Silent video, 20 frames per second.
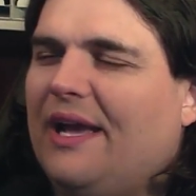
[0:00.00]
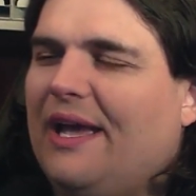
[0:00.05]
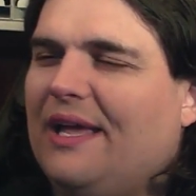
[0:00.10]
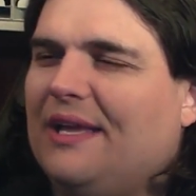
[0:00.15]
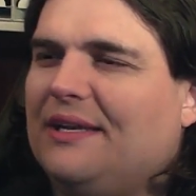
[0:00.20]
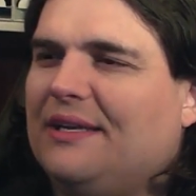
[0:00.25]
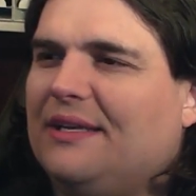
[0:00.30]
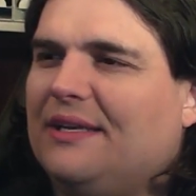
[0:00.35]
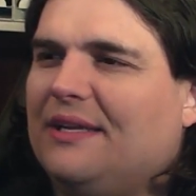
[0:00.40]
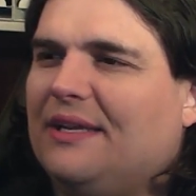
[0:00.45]

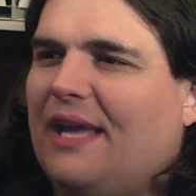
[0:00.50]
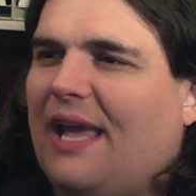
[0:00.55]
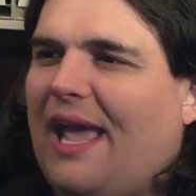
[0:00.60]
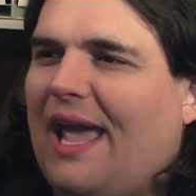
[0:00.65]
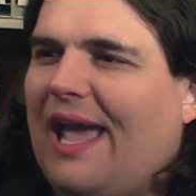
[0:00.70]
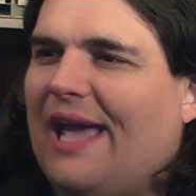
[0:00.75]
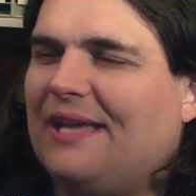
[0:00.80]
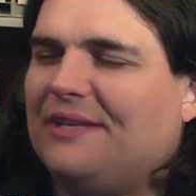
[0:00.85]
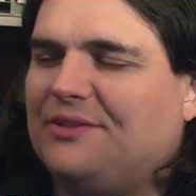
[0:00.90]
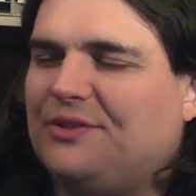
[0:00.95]
and
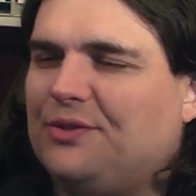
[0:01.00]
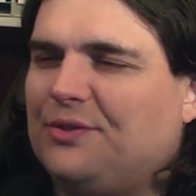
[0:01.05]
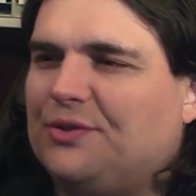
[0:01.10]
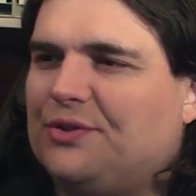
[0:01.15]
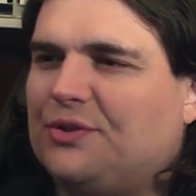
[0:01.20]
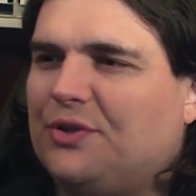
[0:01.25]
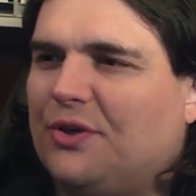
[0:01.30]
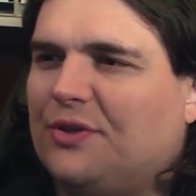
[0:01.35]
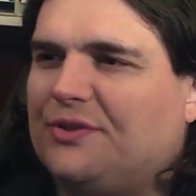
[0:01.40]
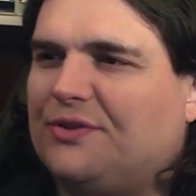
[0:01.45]
as you
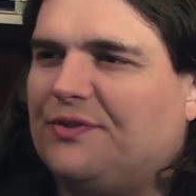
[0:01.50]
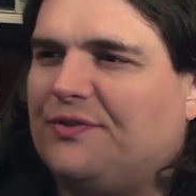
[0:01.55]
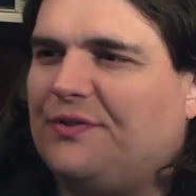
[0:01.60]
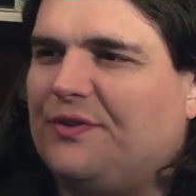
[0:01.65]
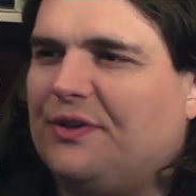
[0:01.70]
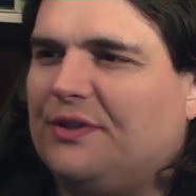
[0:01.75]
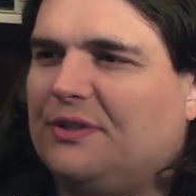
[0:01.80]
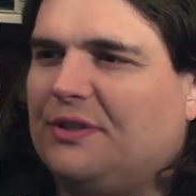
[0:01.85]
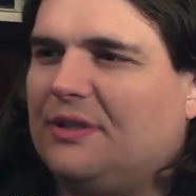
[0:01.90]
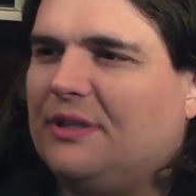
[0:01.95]
start to
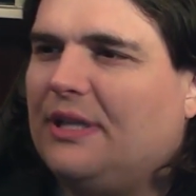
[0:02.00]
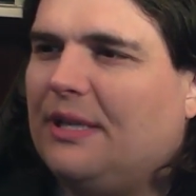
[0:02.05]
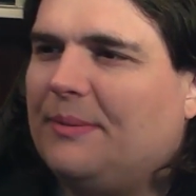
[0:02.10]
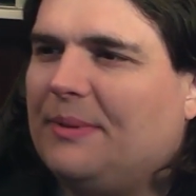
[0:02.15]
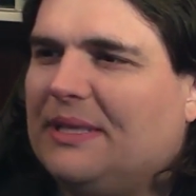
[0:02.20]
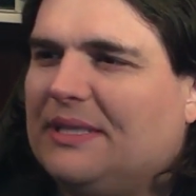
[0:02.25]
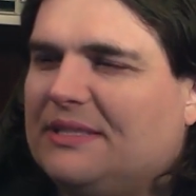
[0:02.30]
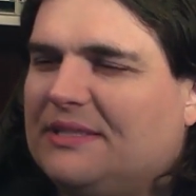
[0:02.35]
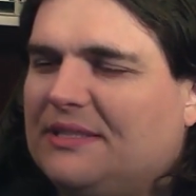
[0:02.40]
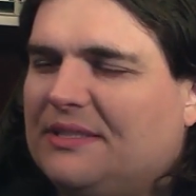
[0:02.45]
feel the
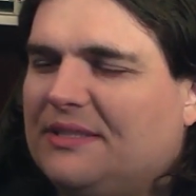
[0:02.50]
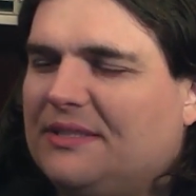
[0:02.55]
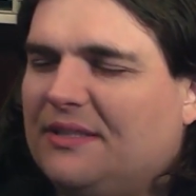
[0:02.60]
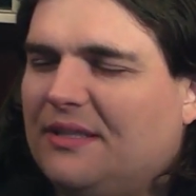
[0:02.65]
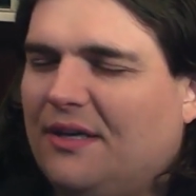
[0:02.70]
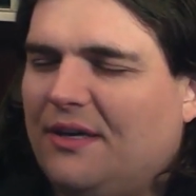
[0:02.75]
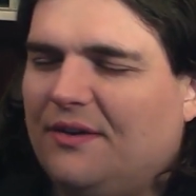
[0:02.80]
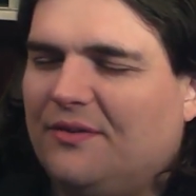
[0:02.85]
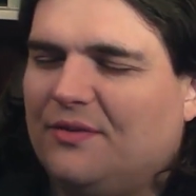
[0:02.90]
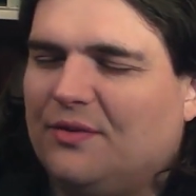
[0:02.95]
limits
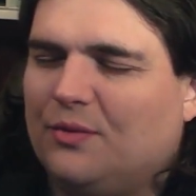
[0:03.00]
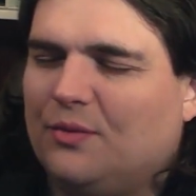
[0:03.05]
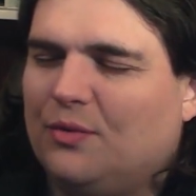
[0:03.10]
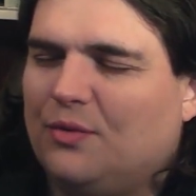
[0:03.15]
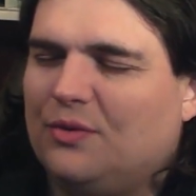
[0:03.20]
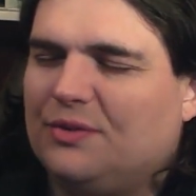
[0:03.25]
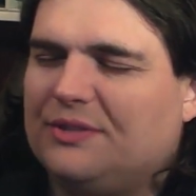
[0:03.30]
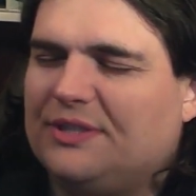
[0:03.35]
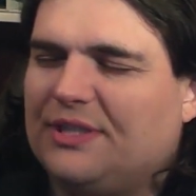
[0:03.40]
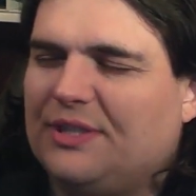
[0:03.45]
of the
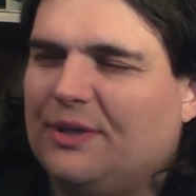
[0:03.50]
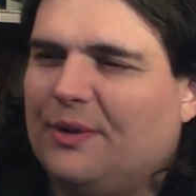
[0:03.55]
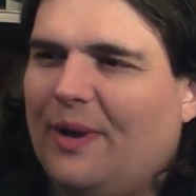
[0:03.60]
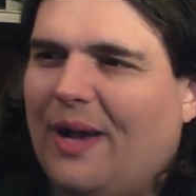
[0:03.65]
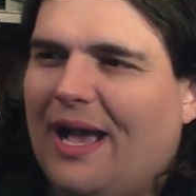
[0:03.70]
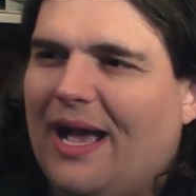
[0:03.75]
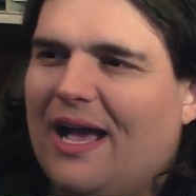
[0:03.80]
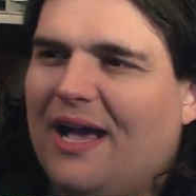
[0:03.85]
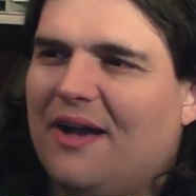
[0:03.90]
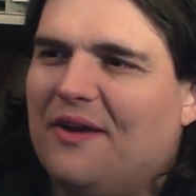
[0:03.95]
rules that you
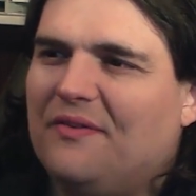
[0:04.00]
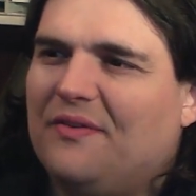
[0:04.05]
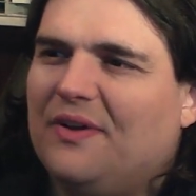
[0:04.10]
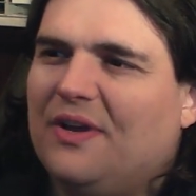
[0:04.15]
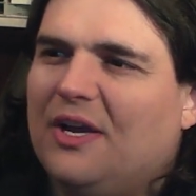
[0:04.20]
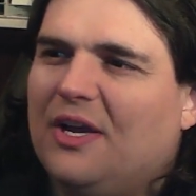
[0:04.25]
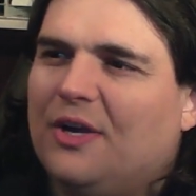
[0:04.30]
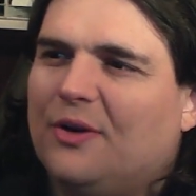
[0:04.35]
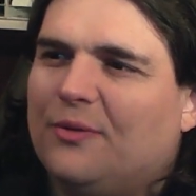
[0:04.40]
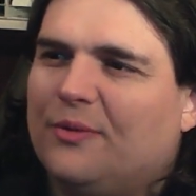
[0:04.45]
have,
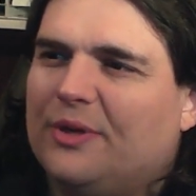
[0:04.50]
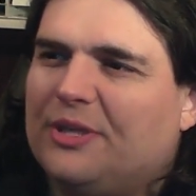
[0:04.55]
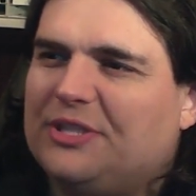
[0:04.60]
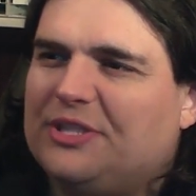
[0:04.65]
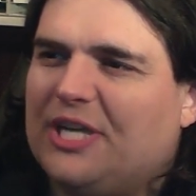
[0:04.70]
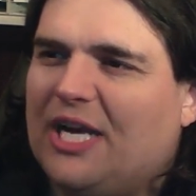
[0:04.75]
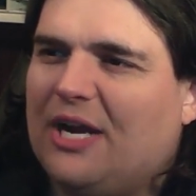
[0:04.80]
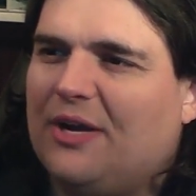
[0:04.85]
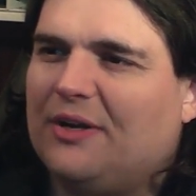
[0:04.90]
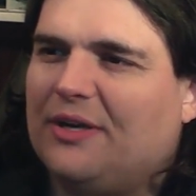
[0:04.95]

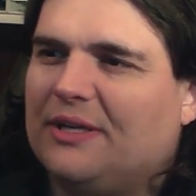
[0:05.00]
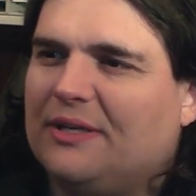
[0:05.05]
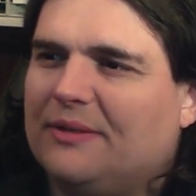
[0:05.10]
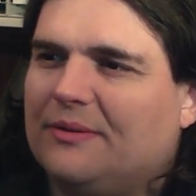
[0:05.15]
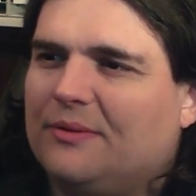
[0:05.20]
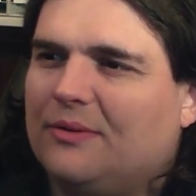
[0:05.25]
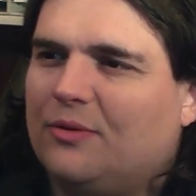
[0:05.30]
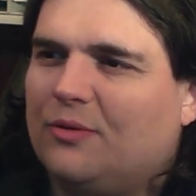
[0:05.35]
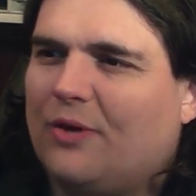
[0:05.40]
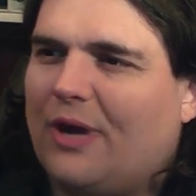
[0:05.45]
reach out
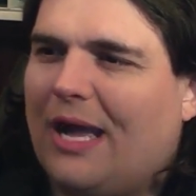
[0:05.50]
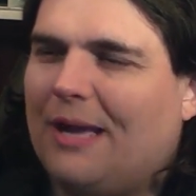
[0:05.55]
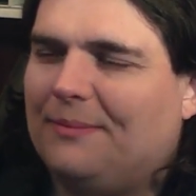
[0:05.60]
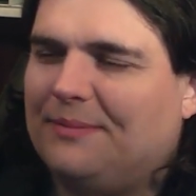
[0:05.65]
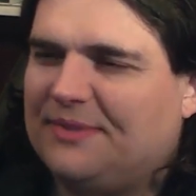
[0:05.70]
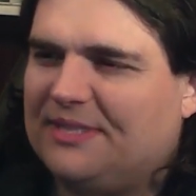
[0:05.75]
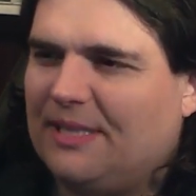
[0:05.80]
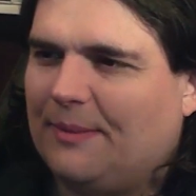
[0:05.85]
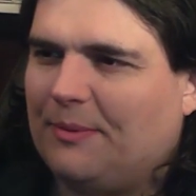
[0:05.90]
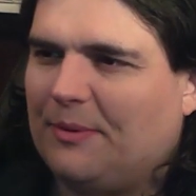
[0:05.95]
and
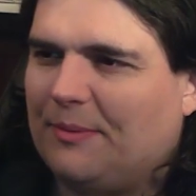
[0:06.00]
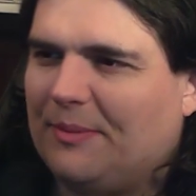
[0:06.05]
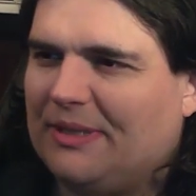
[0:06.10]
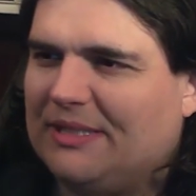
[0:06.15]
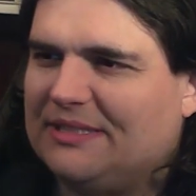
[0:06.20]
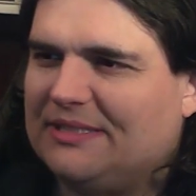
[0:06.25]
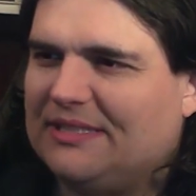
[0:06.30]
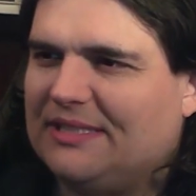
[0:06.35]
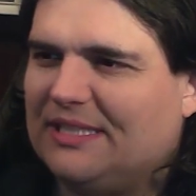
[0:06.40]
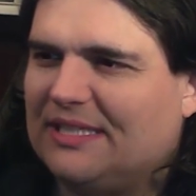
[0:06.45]
grab
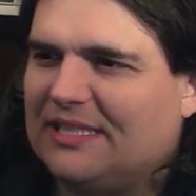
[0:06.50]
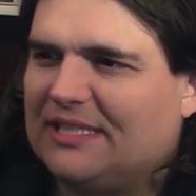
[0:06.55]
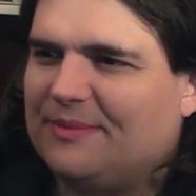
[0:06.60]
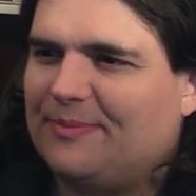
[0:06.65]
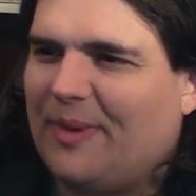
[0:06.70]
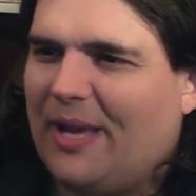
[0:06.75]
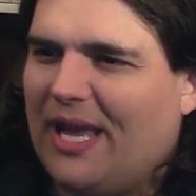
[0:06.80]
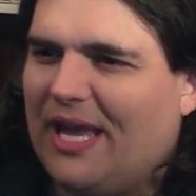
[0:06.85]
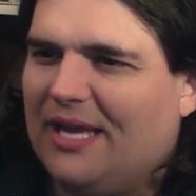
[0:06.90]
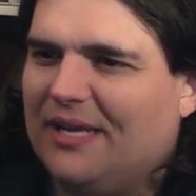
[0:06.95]
supplements and
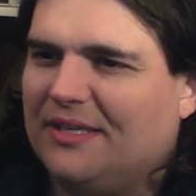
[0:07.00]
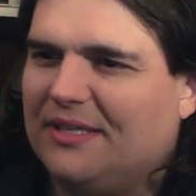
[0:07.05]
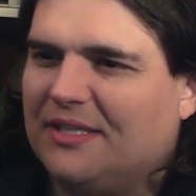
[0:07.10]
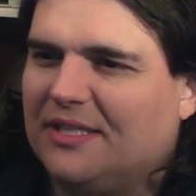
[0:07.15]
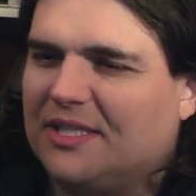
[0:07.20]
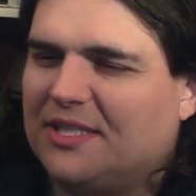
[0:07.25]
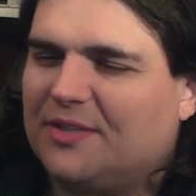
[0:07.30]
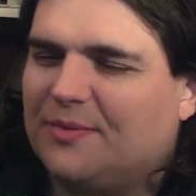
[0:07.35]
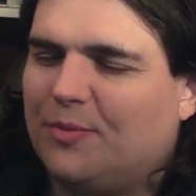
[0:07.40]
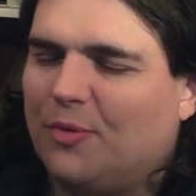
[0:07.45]
expand
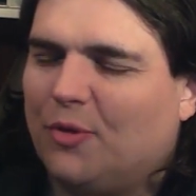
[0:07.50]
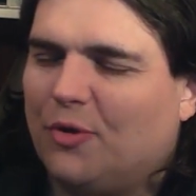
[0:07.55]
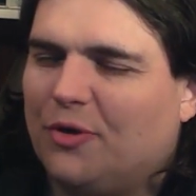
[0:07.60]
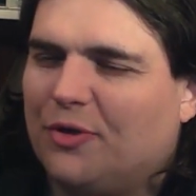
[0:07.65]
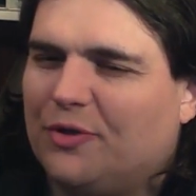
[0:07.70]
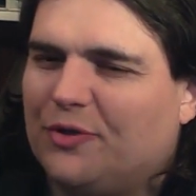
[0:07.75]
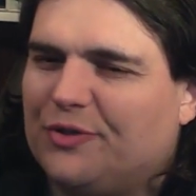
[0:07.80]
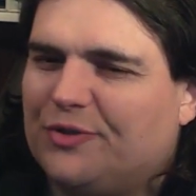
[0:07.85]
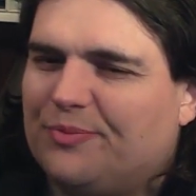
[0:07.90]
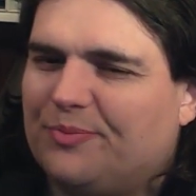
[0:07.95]
and
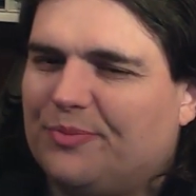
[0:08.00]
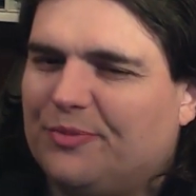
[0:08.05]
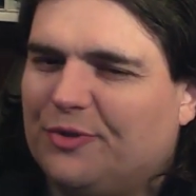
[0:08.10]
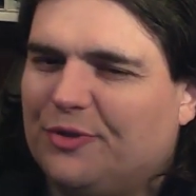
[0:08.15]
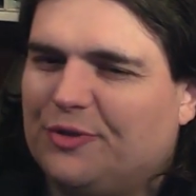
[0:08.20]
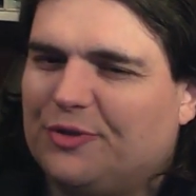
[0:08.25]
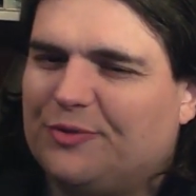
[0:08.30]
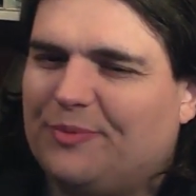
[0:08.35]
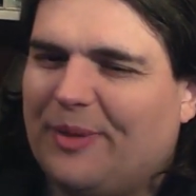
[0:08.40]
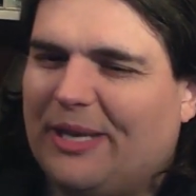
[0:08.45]
explore
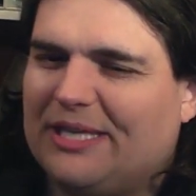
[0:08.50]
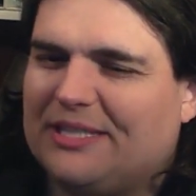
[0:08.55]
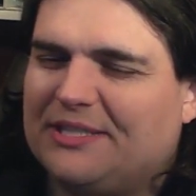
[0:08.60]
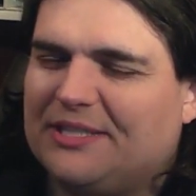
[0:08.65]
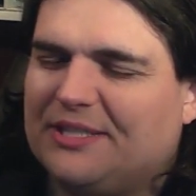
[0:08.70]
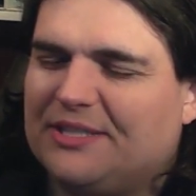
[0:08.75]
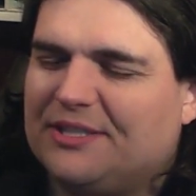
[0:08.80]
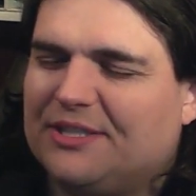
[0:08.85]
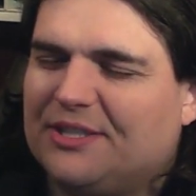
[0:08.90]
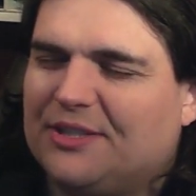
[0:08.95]
new
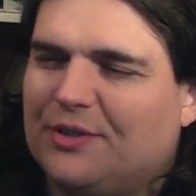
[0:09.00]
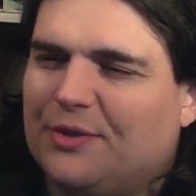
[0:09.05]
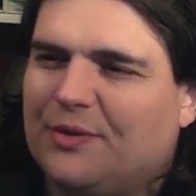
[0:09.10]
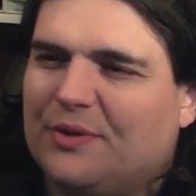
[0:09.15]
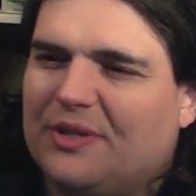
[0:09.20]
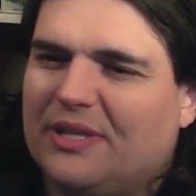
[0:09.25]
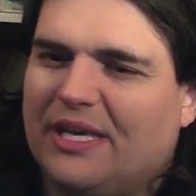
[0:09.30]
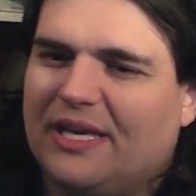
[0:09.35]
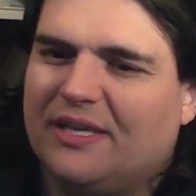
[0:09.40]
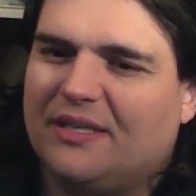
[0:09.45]
spaces and
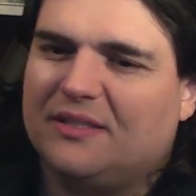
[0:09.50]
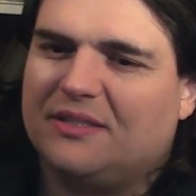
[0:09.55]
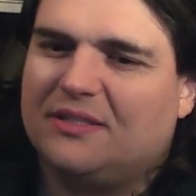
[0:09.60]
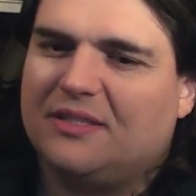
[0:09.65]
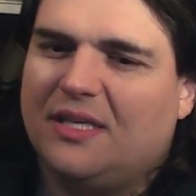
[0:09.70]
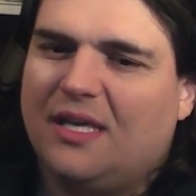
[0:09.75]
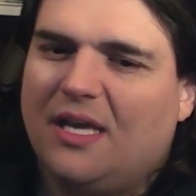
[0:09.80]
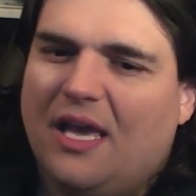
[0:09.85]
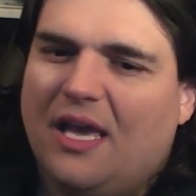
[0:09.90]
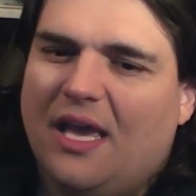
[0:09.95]
new things.